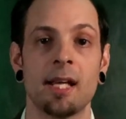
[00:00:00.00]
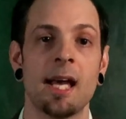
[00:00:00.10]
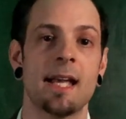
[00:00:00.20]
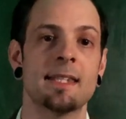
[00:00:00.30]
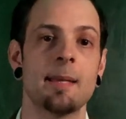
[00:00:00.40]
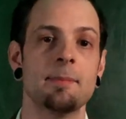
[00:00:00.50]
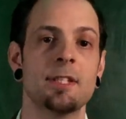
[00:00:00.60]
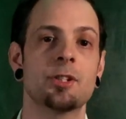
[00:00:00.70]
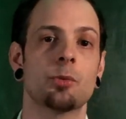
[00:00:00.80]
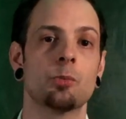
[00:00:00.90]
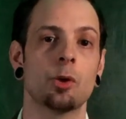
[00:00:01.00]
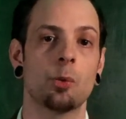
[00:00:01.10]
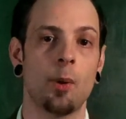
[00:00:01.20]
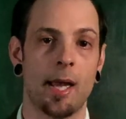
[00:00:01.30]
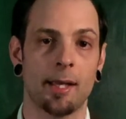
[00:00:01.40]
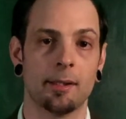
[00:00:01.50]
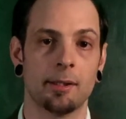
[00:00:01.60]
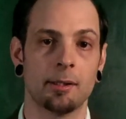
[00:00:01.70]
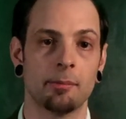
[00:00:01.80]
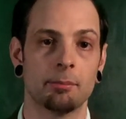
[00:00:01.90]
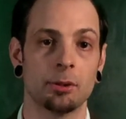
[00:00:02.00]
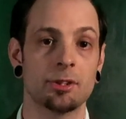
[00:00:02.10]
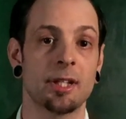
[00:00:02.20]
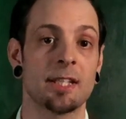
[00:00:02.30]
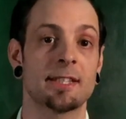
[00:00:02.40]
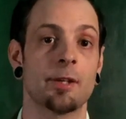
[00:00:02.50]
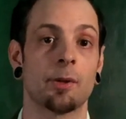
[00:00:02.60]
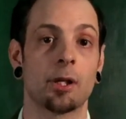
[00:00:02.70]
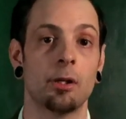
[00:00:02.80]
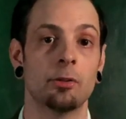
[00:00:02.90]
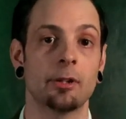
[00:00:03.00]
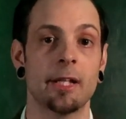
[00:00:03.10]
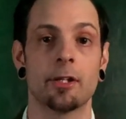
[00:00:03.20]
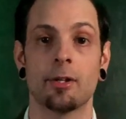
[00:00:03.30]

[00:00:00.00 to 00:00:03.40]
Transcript: attempted to run away, but as they recalled in their